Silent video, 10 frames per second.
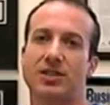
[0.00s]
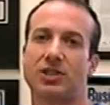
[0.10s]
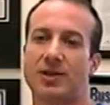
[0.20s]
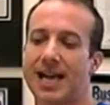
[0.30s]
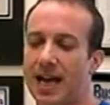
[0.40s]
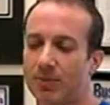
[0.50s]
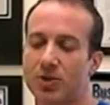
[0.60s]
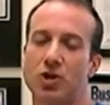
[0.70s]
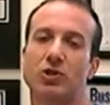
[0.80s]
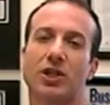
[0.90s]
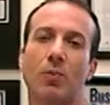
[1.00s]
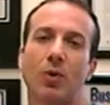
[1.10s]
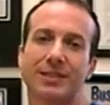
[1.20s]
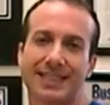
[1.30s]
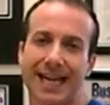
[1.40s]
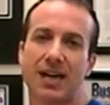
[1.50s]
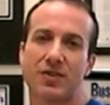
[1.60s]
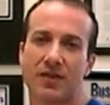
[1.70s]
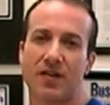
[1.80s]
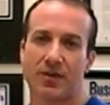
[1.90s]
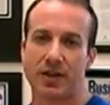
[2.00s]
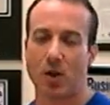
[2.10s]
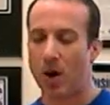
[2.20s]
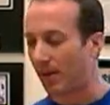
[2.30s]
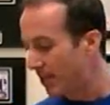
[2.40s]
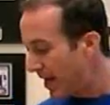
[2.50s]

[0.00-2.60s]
so the animal usually won't stay under very long.